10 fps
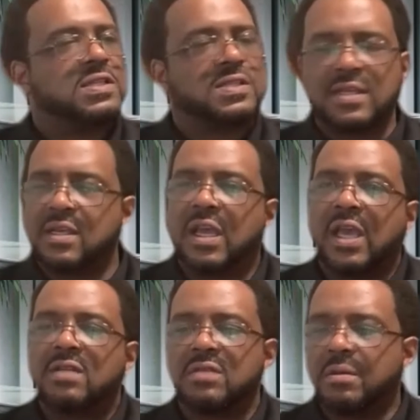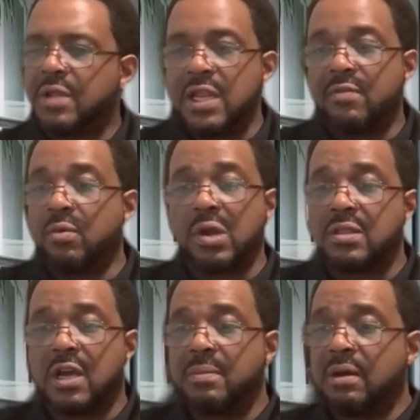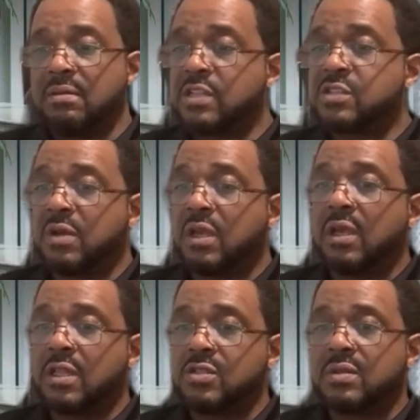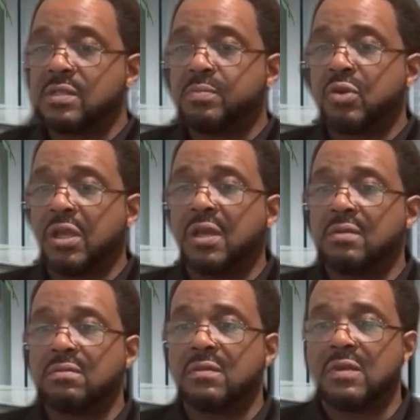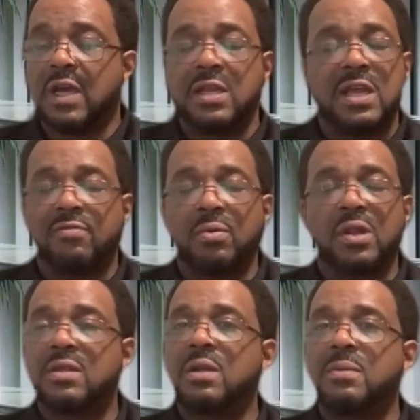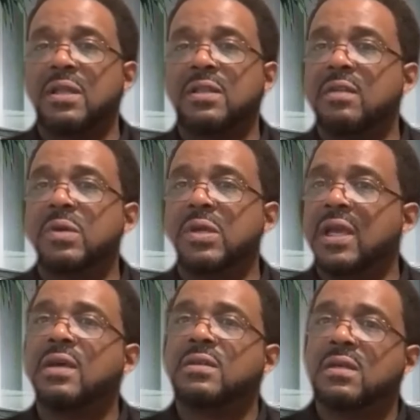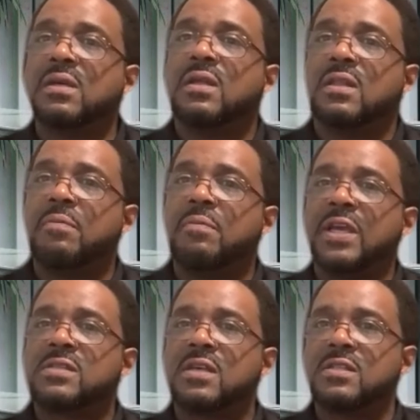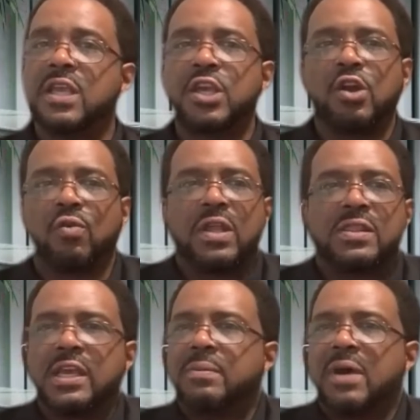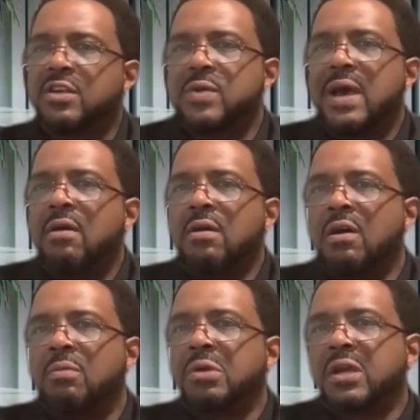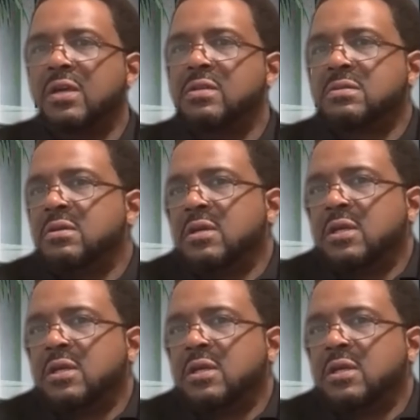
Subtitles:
Again, something I never would have thought about. That's really, that's pretty good. I never would have thought about that, but yeah. That makes sense. And you don't really think about this with alcohol because,